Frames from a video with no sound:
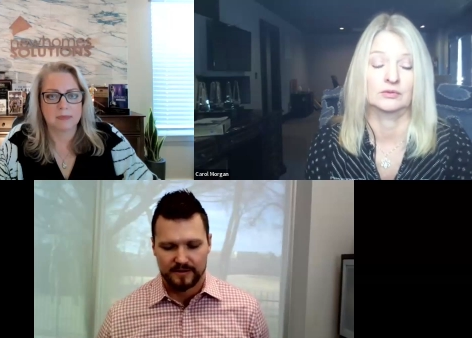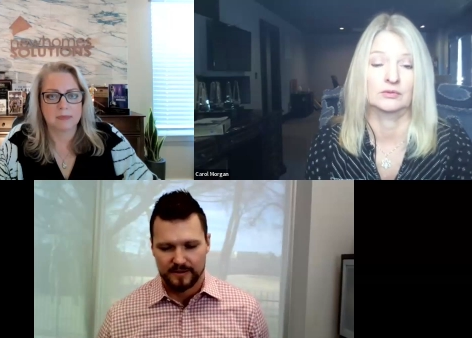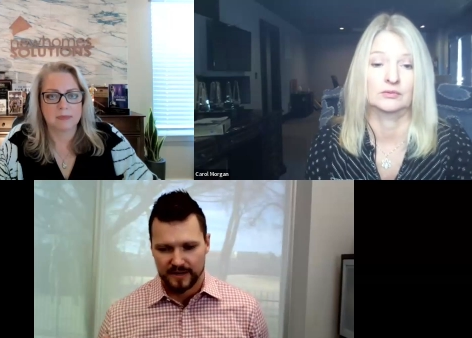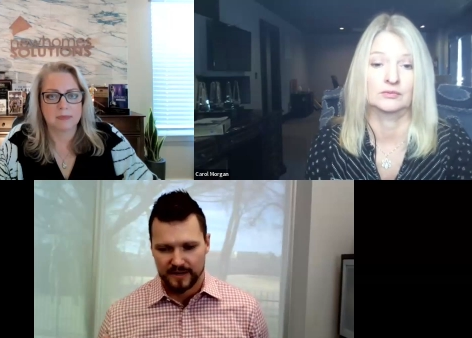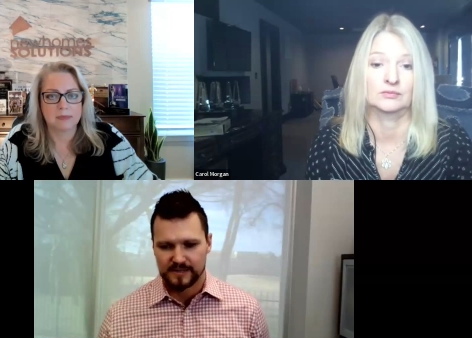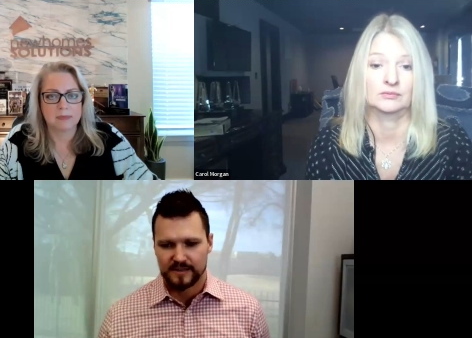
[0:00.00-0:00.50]
Speaker 1: of
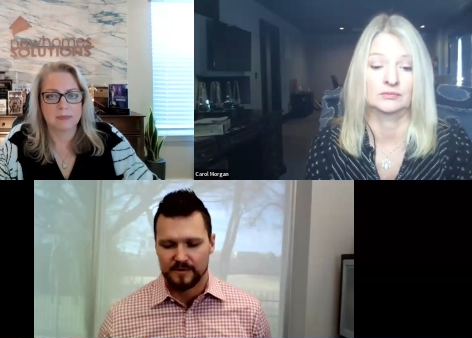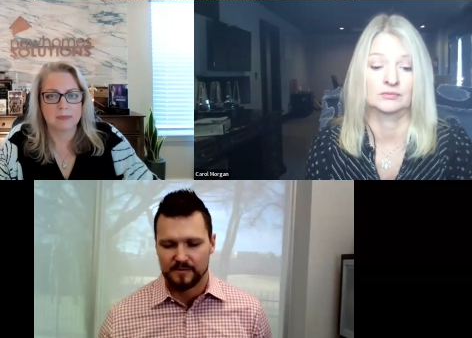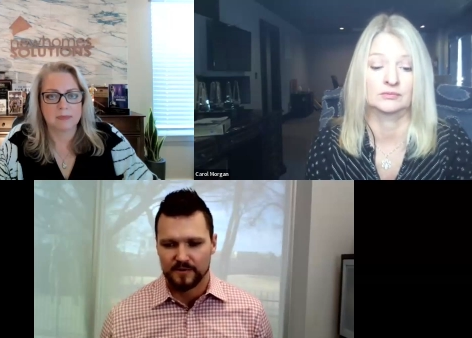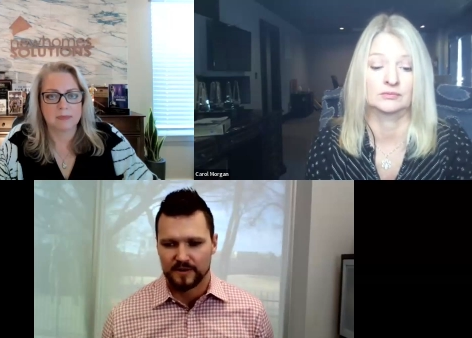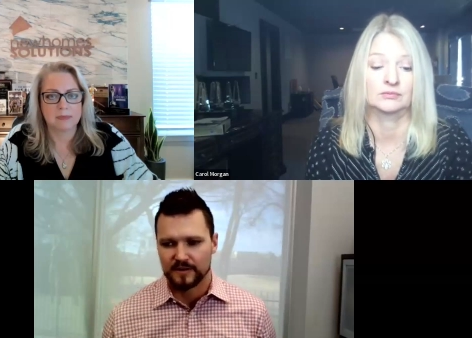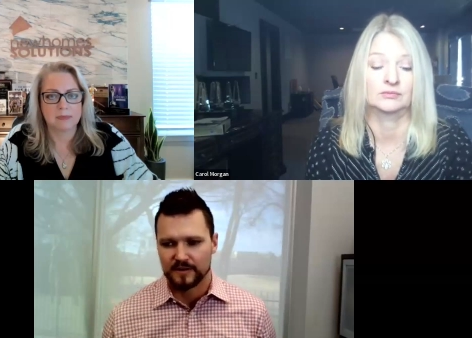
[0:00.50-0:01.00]
the next thing I
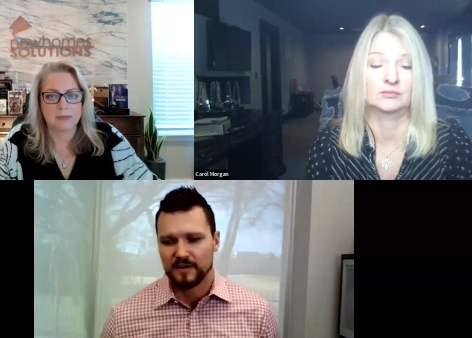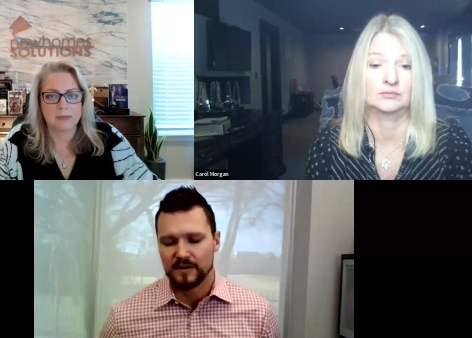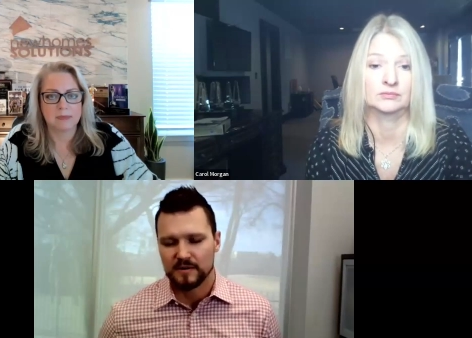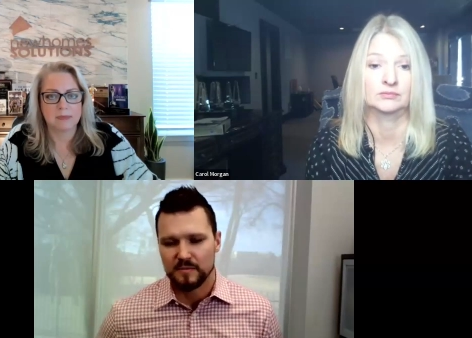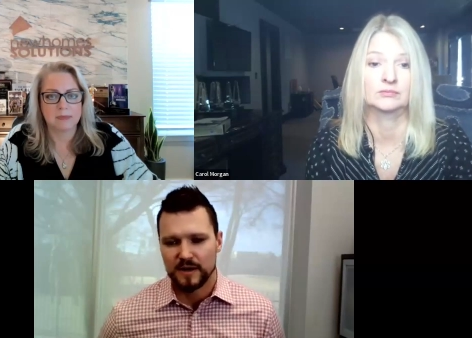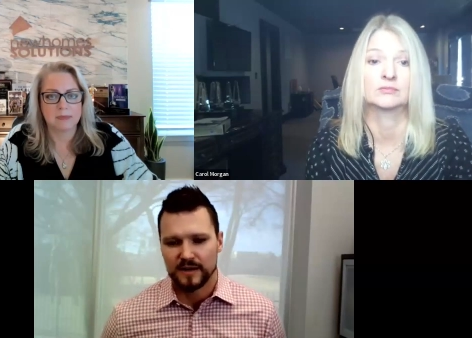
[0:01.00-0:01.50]
wanted to
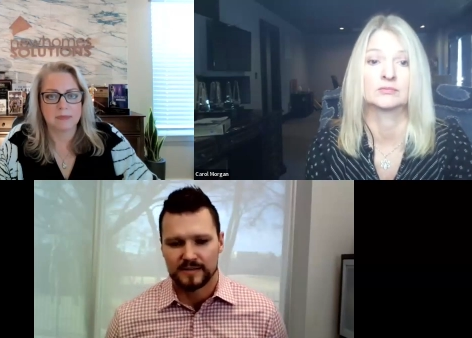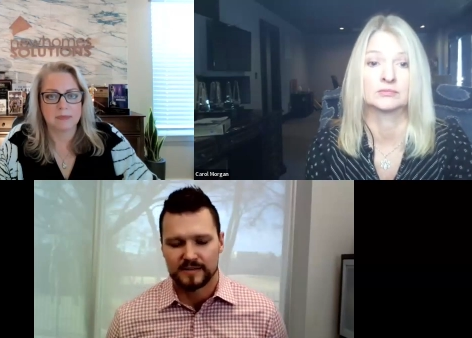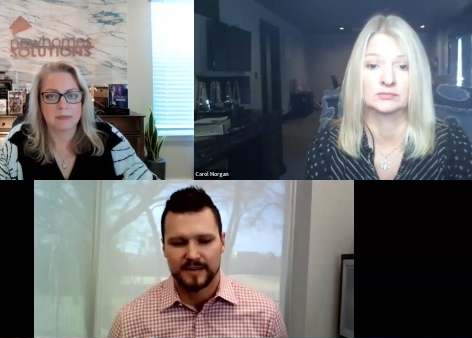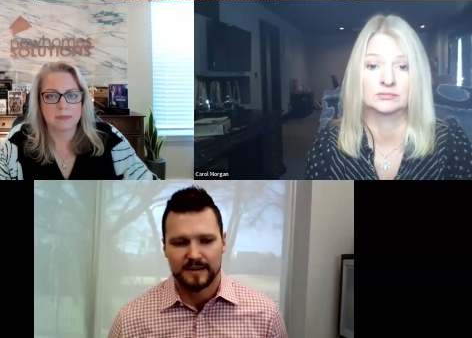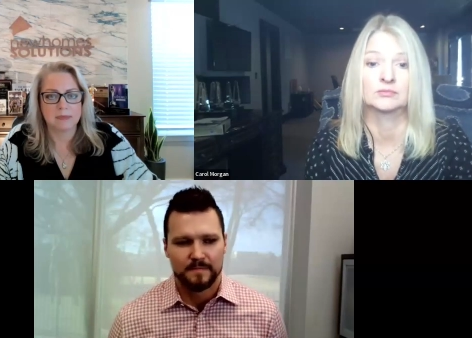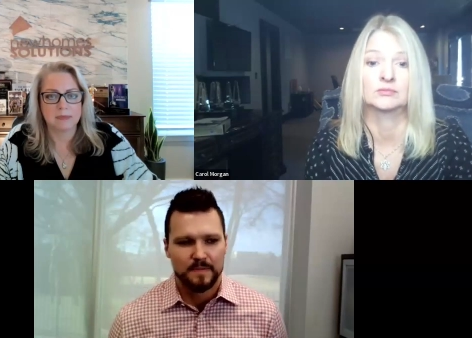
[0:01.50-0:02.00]
talk about is
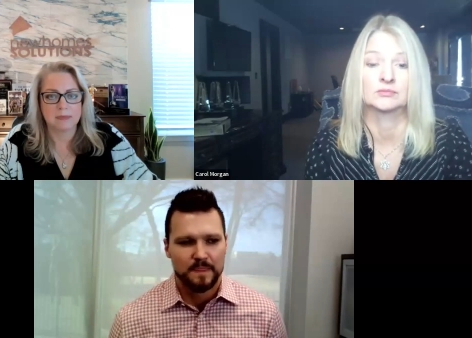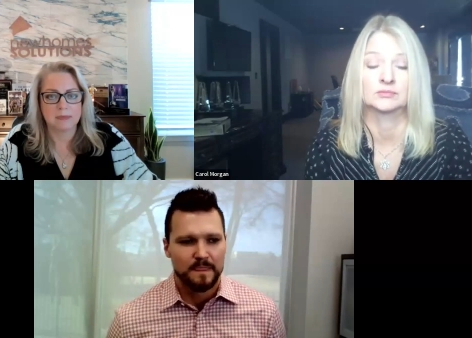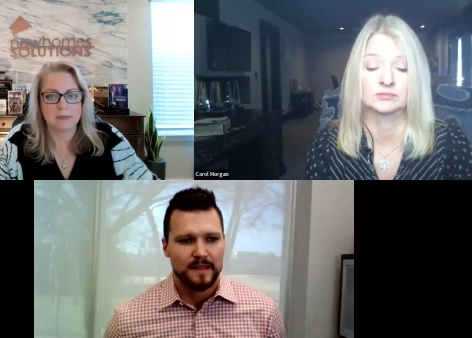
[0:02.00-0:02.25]
like